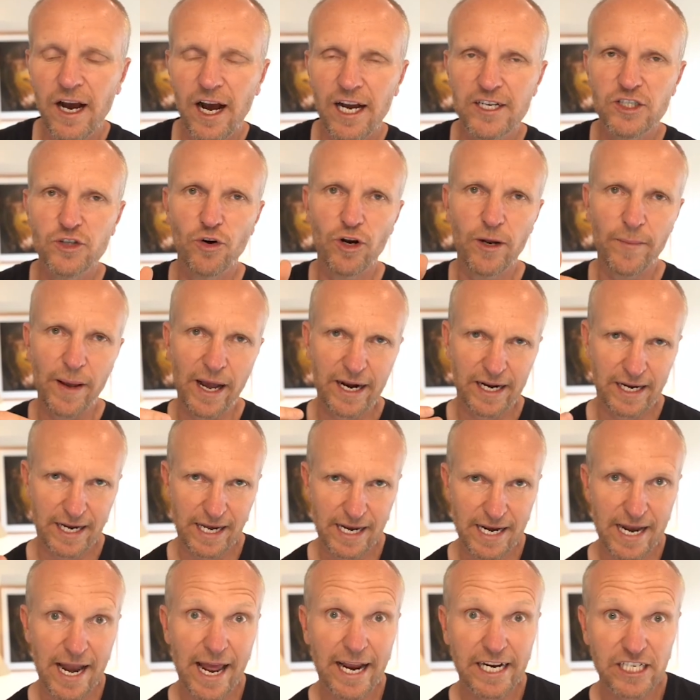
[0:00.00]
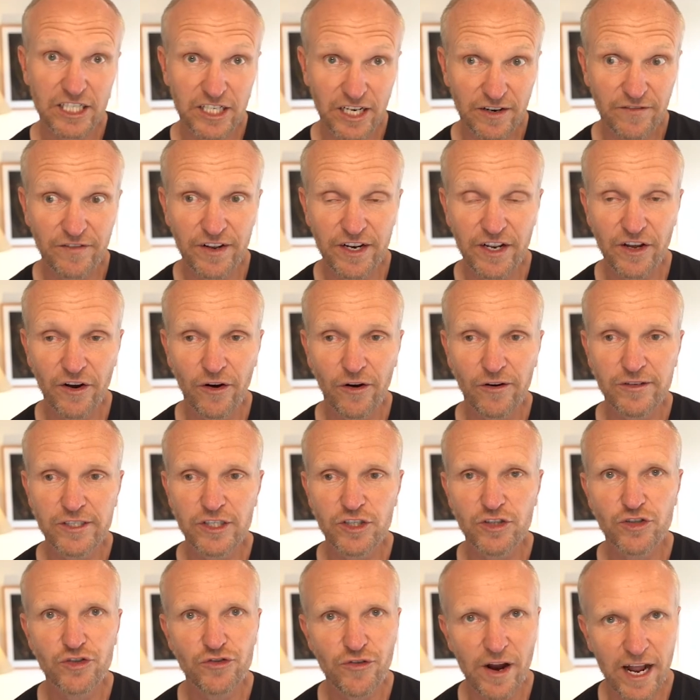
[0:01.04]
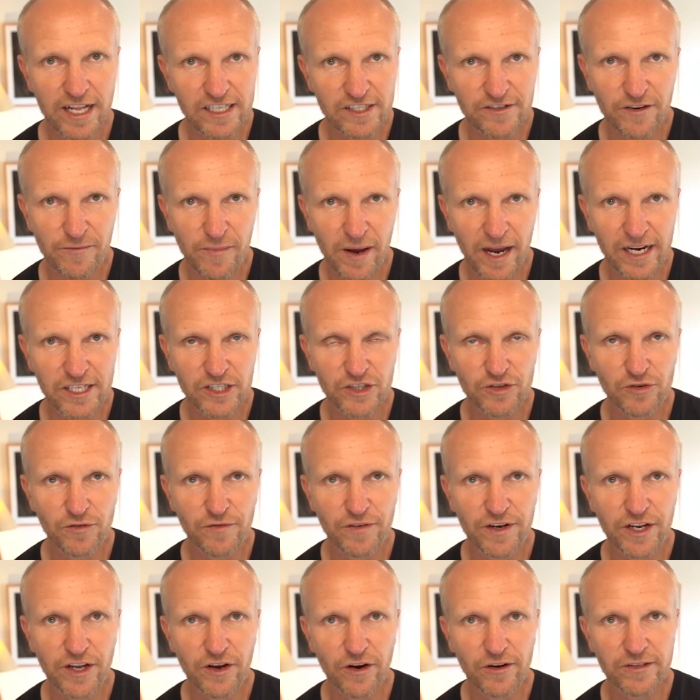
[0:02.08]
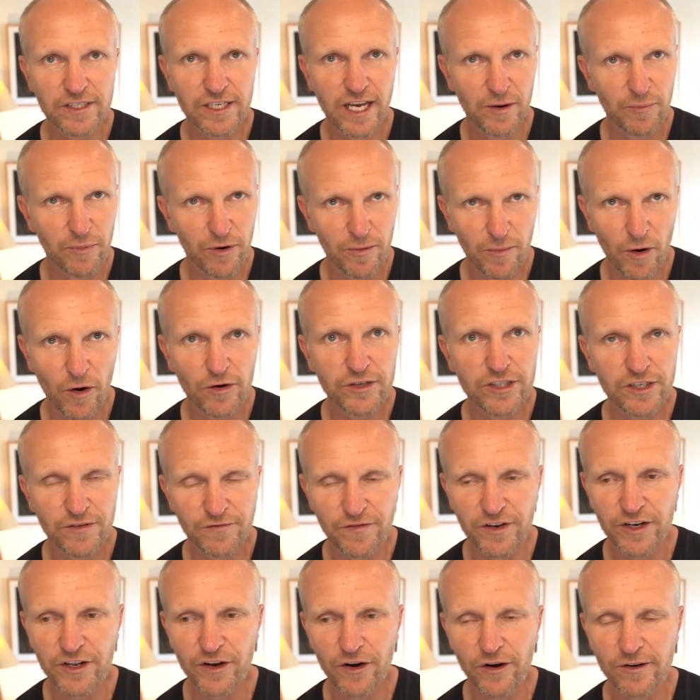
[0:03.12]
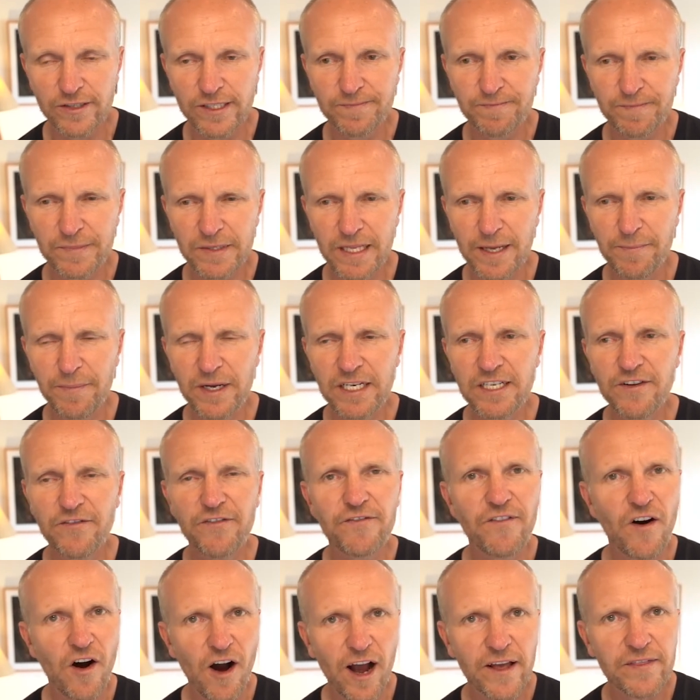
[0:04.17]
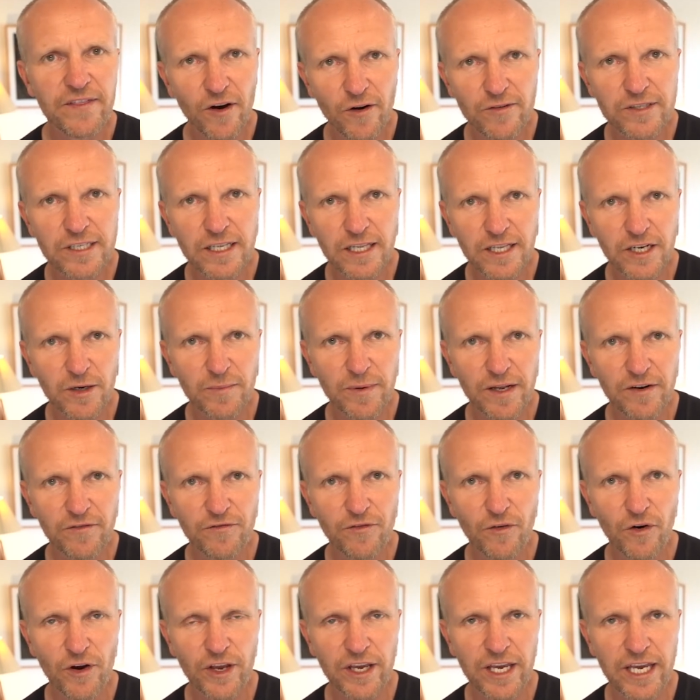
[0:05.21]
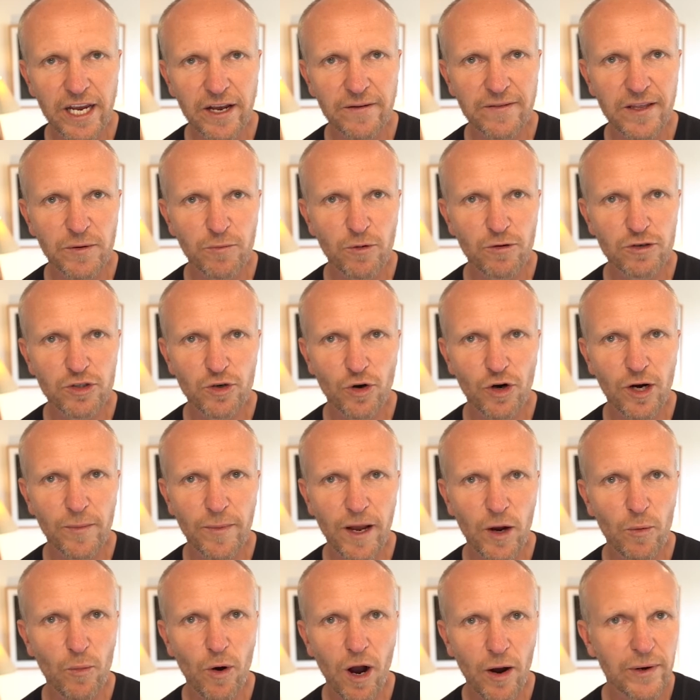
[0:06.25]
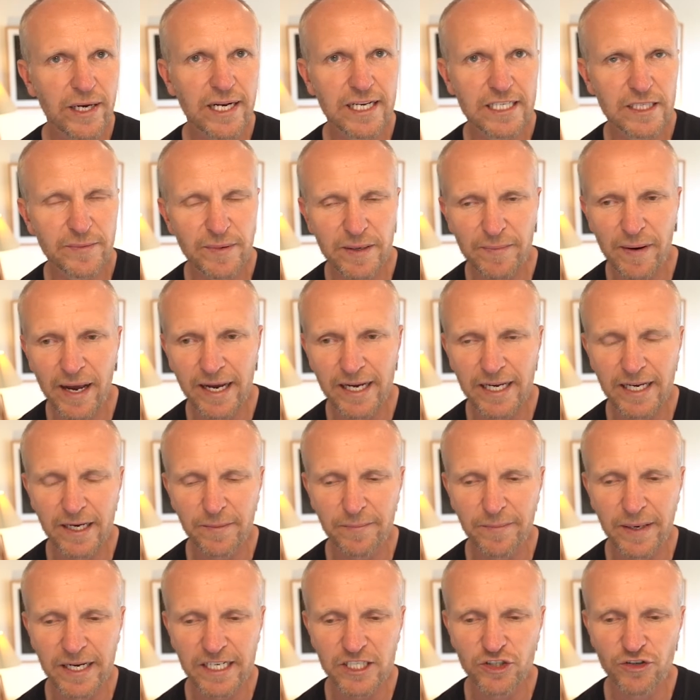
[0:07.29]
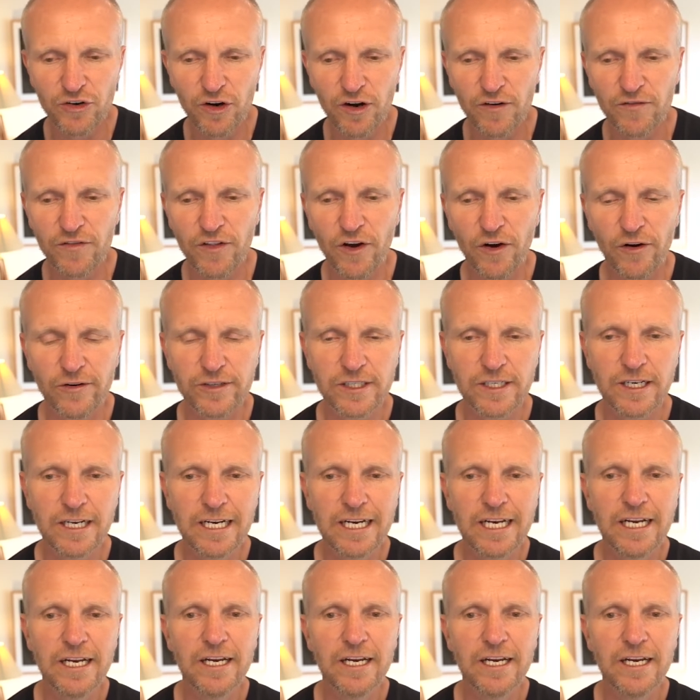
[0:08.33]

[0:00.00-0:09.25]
I talk about connection videos, transformational videos, and promotion videos. Let me define those a little bit for you here, and then we'll talk about why we need to be making a mixture of those.